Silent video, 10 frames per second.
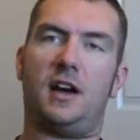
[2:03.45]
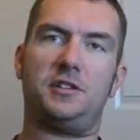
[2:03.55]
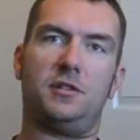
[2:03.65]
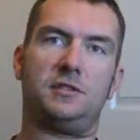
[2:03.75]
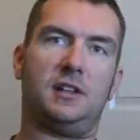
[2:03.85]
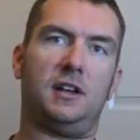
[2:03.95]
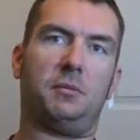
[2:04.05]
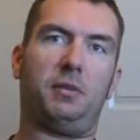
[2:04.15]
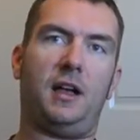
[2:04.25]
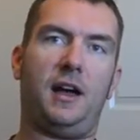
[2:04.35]
I chose to
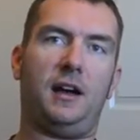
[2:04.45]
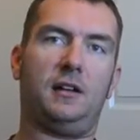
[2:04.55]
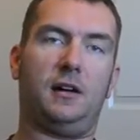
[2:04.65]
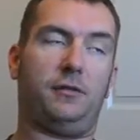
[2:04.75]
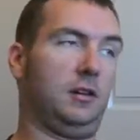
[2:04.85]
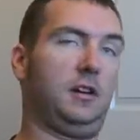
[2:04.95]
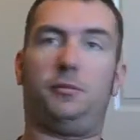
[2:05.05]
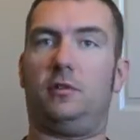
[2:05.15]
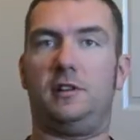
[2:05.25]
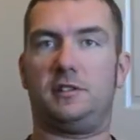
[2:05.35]
get a black for a
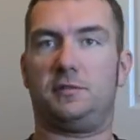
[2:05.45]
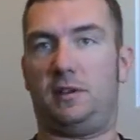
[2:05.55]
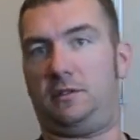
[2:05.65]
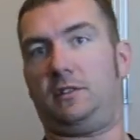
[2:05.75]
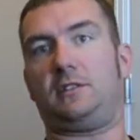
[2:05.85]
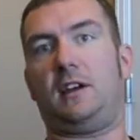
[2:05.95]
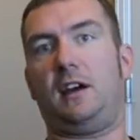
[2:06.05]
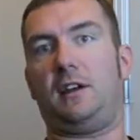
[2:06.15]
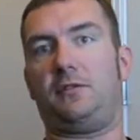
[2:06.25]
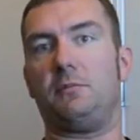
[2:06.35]
couple reasons, basically because I
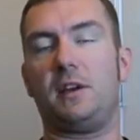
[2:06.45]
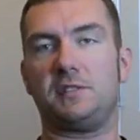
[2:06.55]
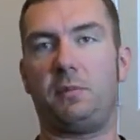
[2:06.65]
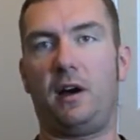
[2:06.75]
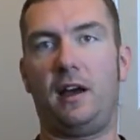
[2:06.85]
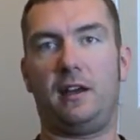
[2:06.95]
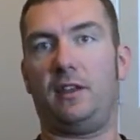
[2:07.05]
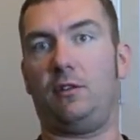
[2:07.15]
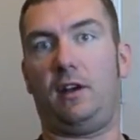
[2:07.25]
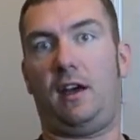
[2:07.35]
got it from Best Buy
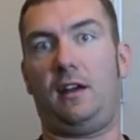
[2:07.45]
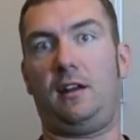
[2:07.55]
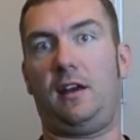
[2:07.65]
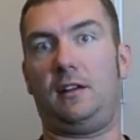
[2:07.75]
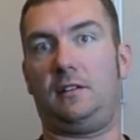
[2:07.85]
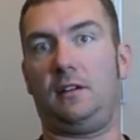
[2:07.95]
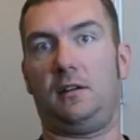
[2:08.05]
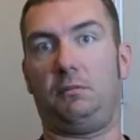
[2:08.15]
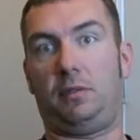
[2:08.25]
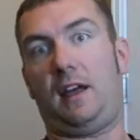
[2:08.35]
and they only had it
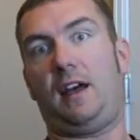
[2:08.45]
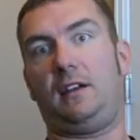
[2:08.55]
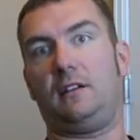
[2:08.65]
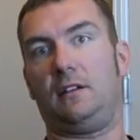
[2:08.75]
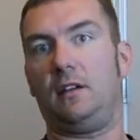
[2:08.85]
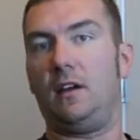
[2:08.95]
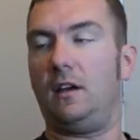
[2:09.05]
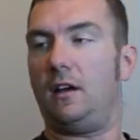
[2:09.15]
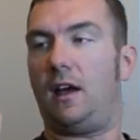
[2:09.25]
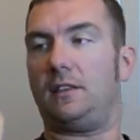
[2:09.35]
at black
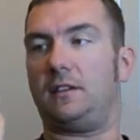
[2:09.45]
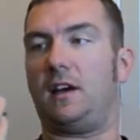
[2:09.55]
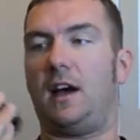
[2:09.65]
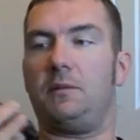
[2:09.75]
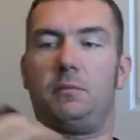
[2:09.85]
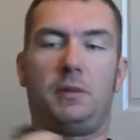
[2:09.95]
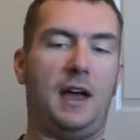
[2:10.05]
at the time.